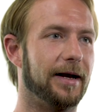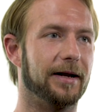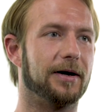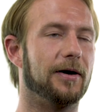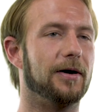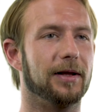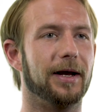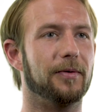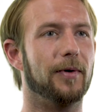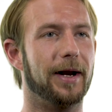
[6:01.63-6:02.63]
I get a call
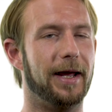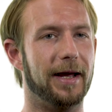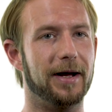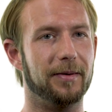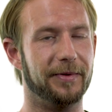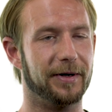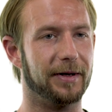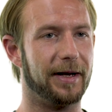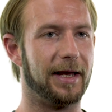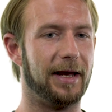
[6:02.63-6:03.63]
like 1 a.m. and
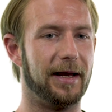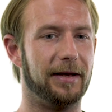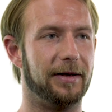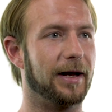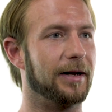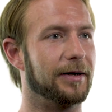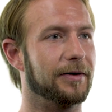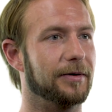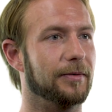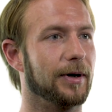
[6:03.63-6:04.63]
they're like, hey, you got to
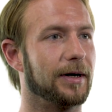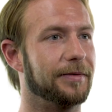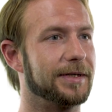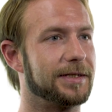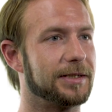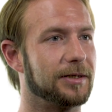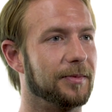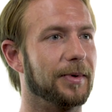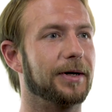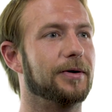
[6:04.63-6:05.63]
go work on this
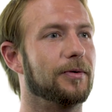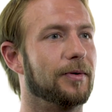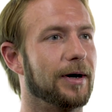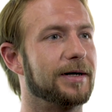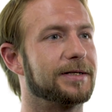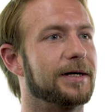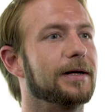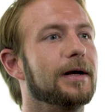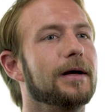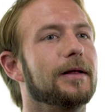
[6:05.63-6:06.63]
system. I'm like, cool, where is
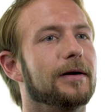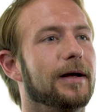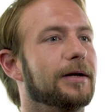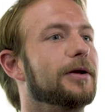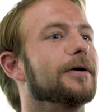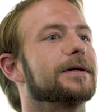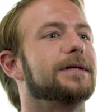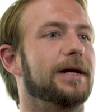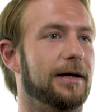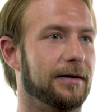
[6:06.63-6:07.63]
it? They're like, New York
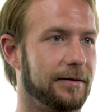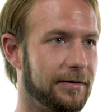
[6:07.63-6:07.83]
City.